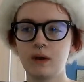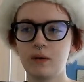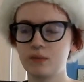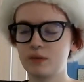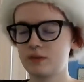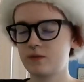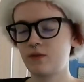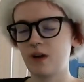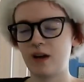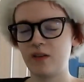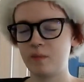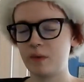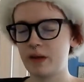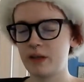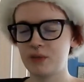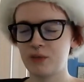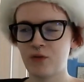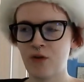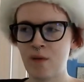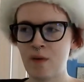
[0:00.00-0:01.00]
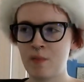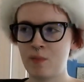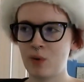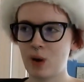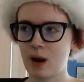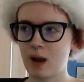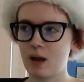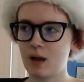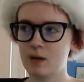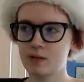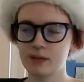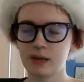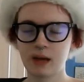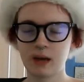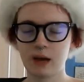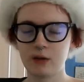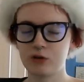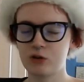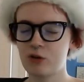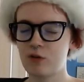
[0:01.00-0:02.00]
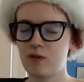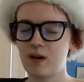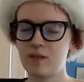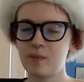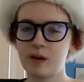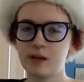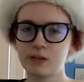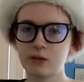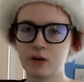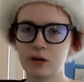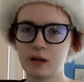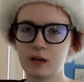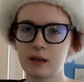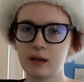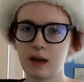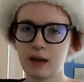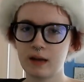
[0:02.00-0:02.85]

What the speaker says: It was 5 minutes before my break. I was like, can I just go 5 minutes early?